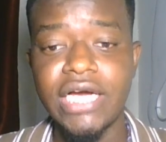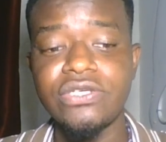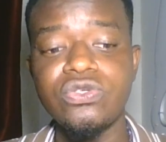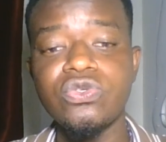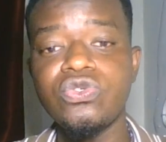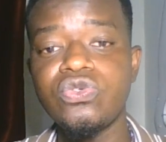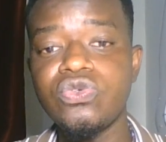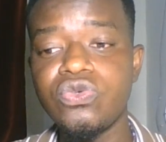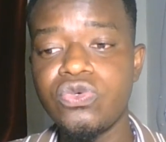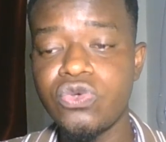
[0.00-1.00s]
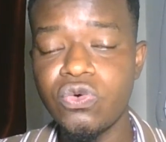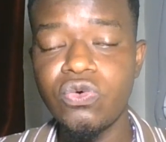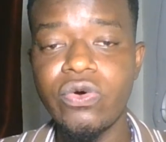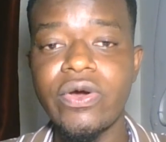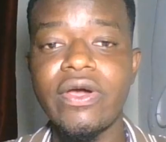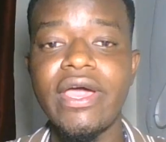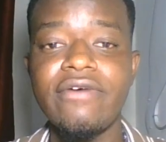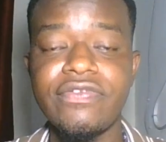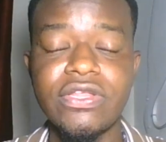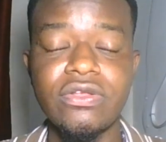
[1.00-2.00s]
Did you do
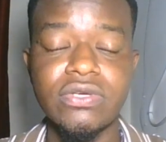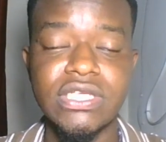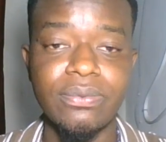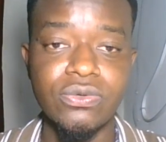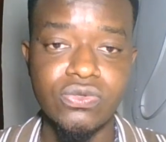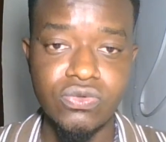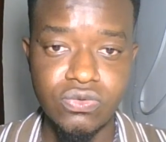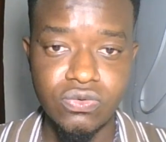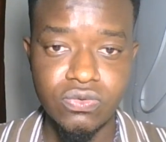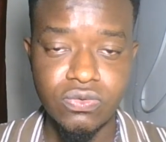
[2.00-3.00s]
everything that you're supposed to do?